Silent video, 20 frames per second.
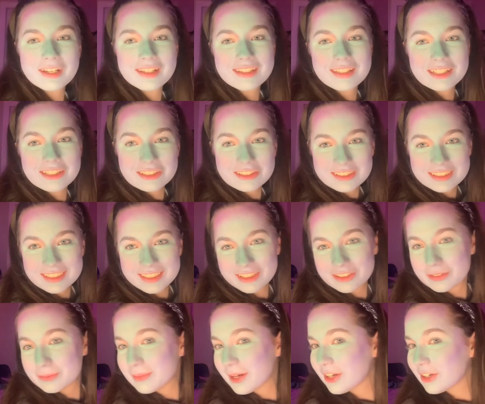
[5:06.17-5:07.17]
that looks a little
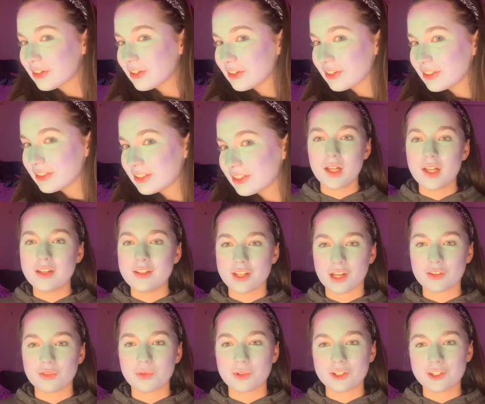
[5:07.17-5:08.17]
better. Next,
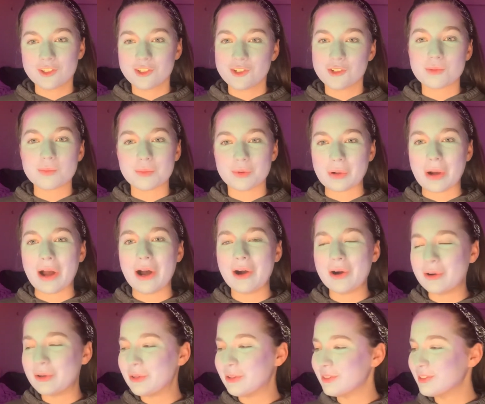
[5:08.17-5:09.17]
we're gonna do
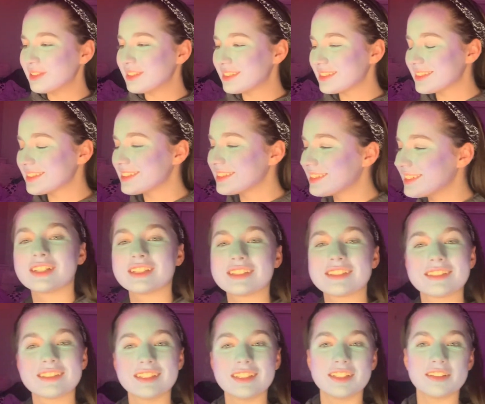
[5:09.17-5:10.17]
brows. Let's
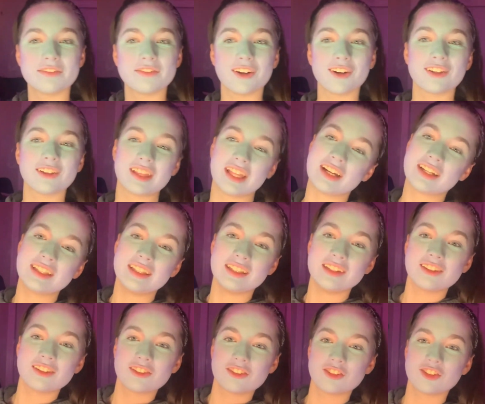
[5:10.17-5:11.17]
see if our lucky
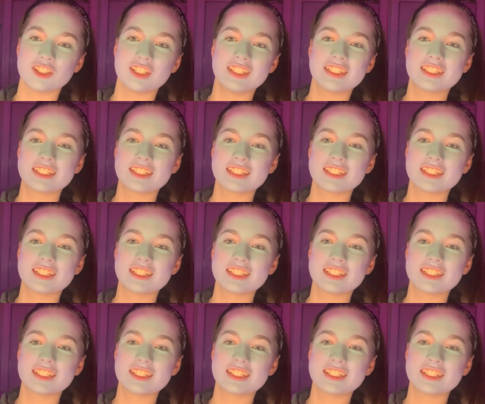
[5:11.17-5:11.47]
streak